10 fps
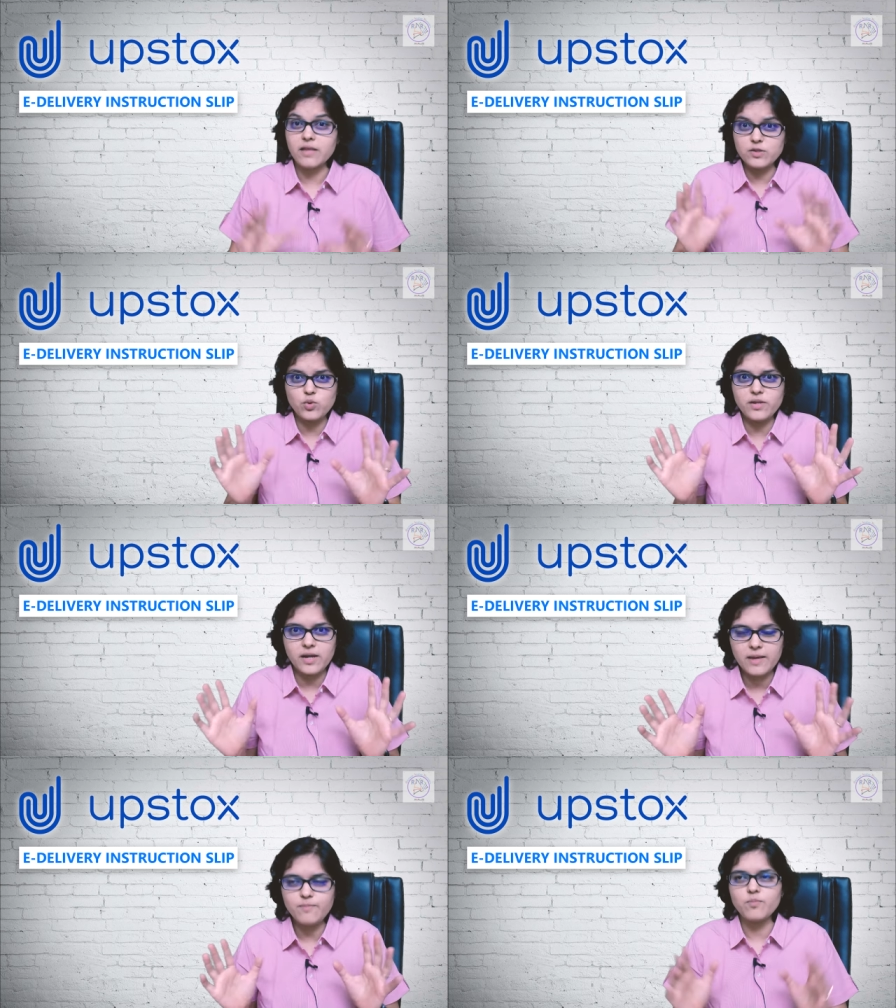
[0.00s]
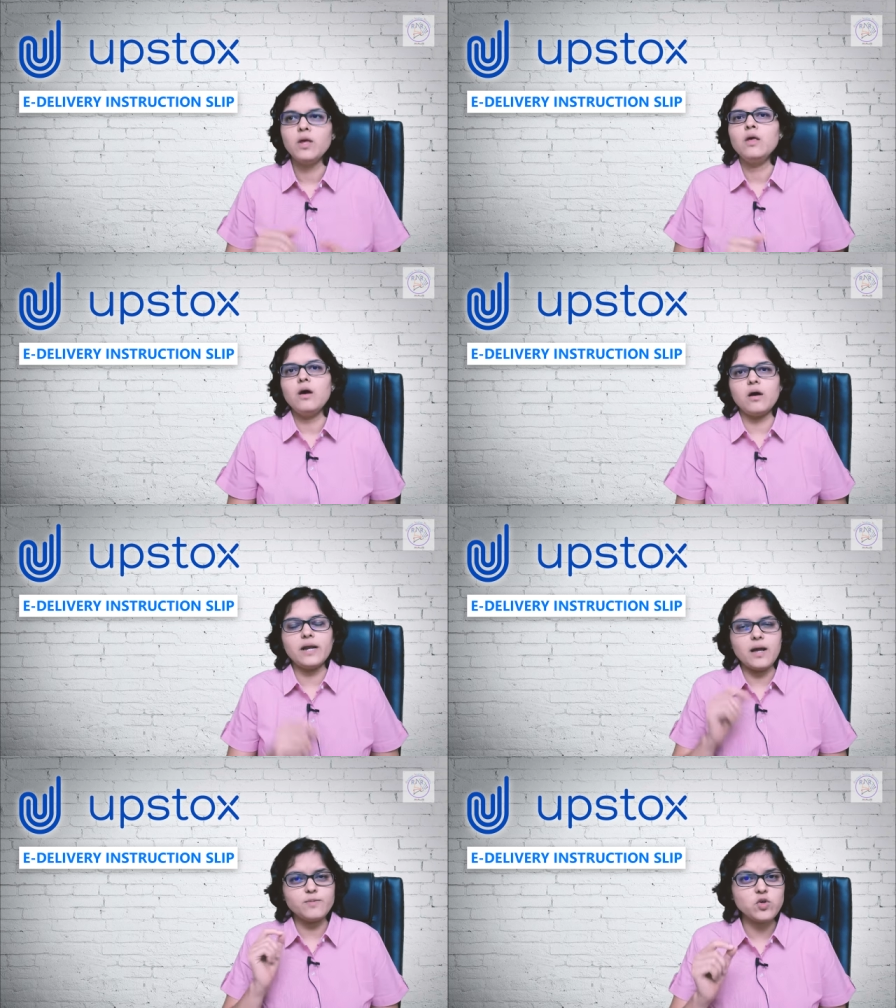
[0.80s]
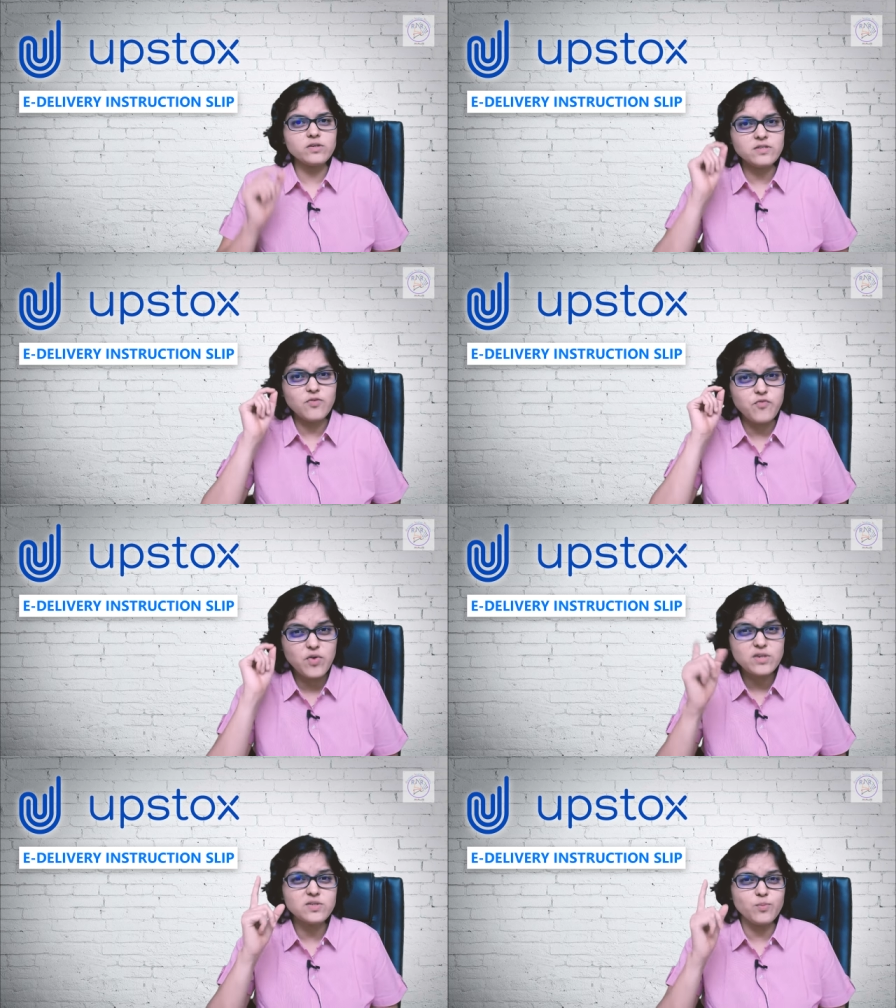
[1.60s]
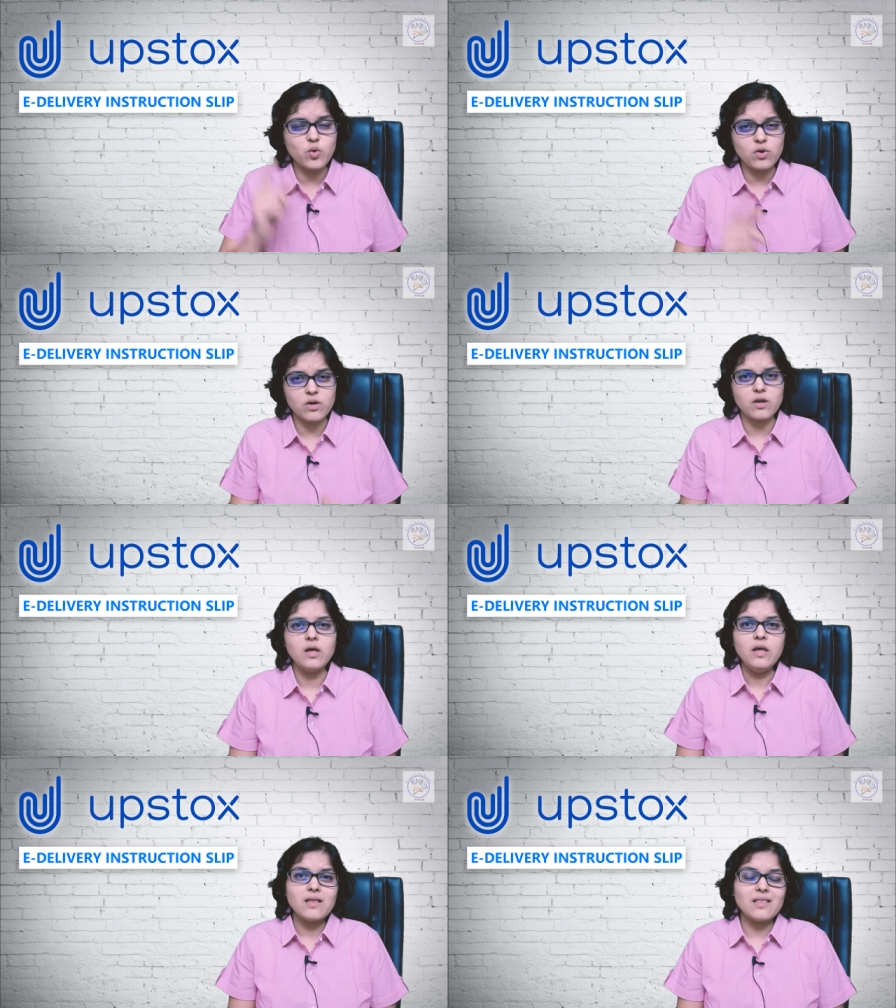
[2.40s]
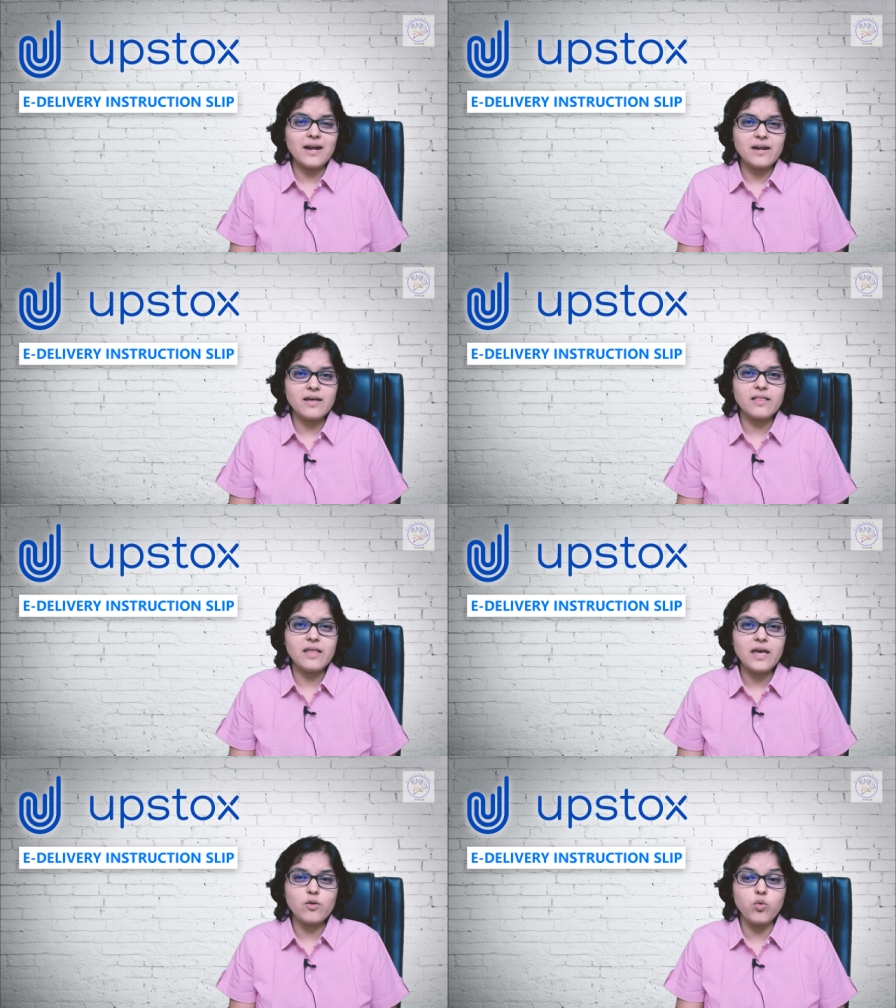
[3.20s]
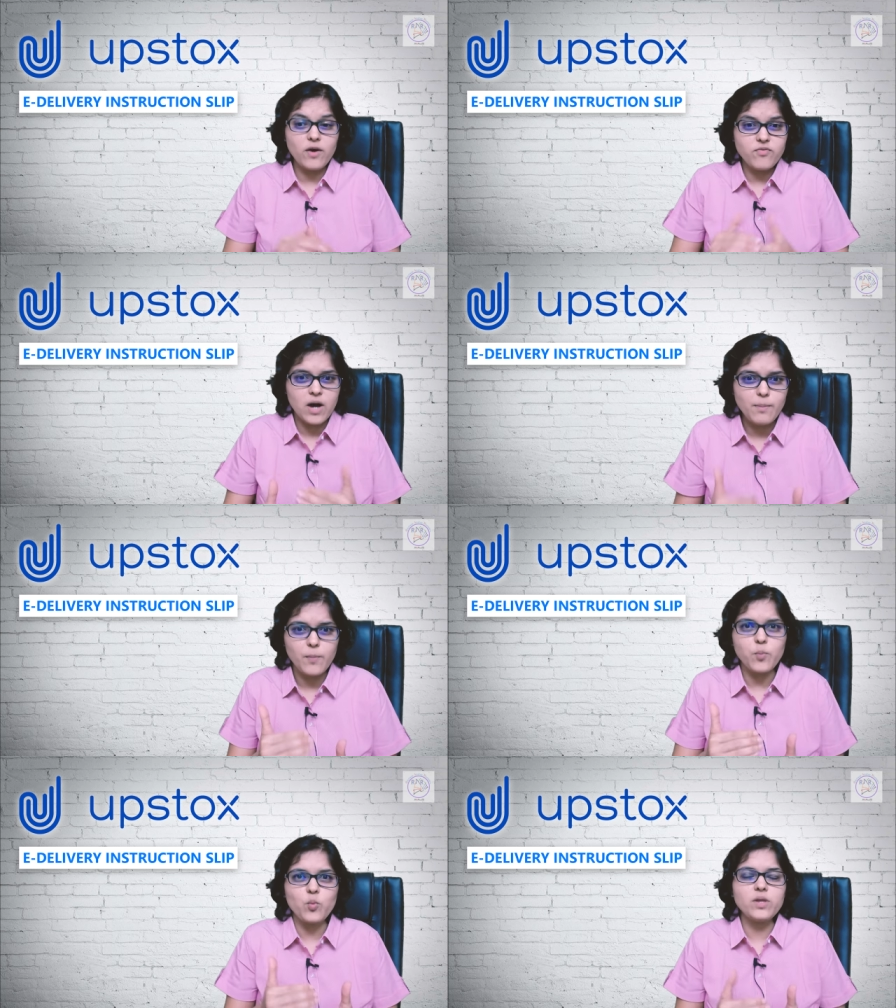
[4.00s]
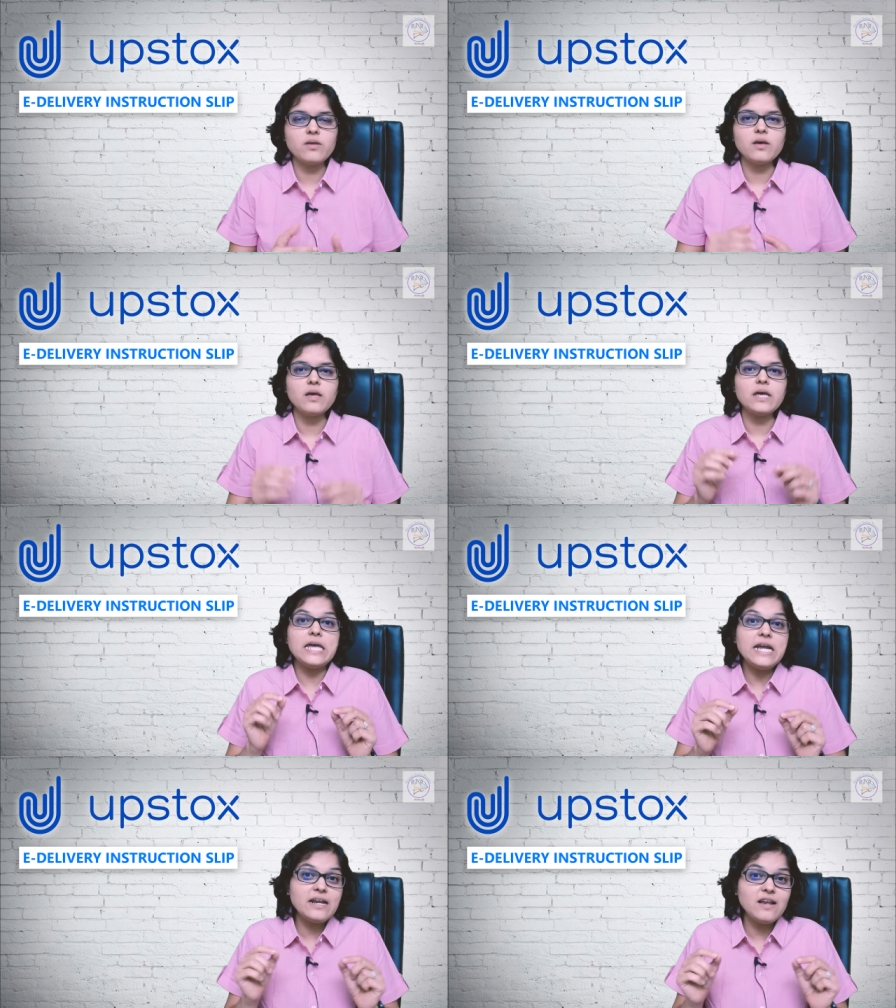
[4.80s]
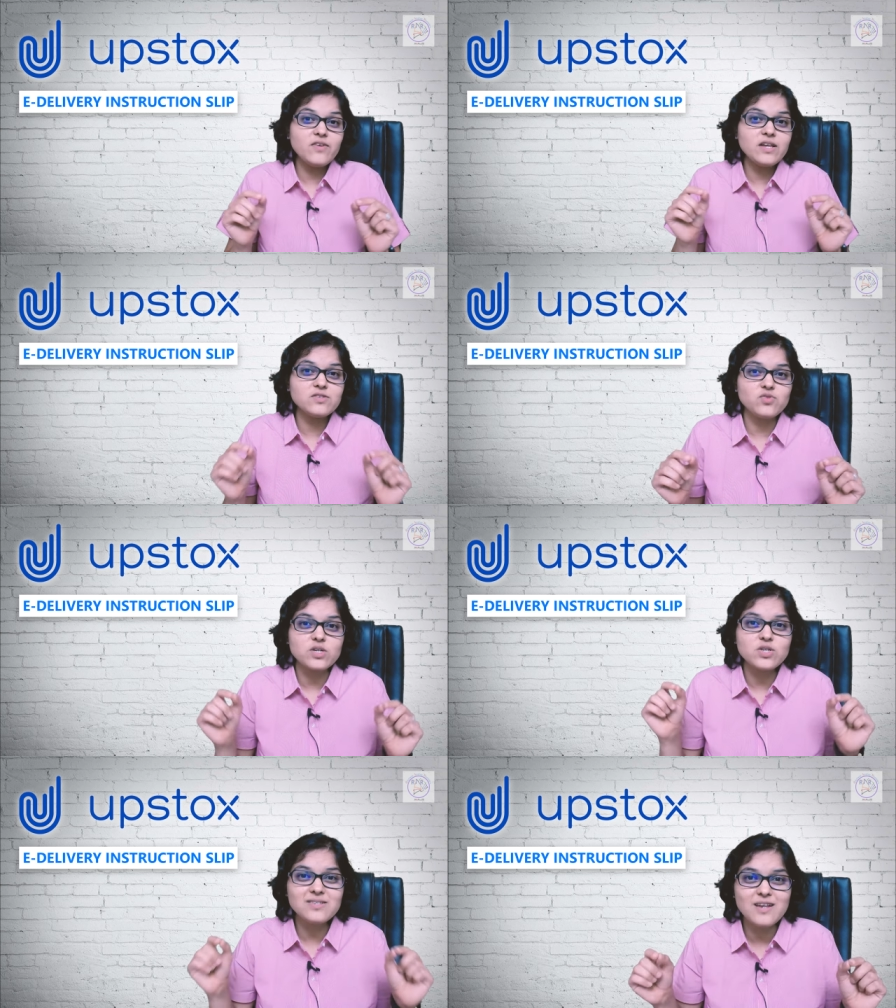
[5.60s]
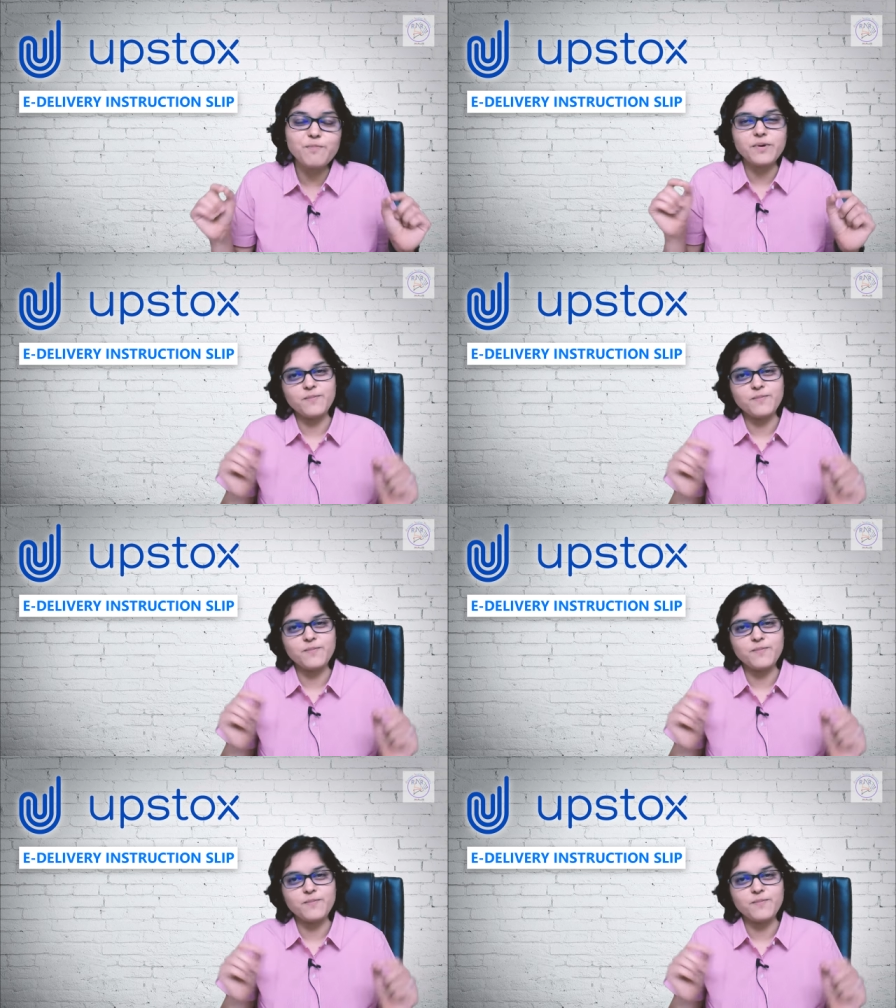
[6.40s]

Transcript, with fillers: That's what they claim, uh, that Upstox is the first broker that they who have come up with e-delivery instruction slip.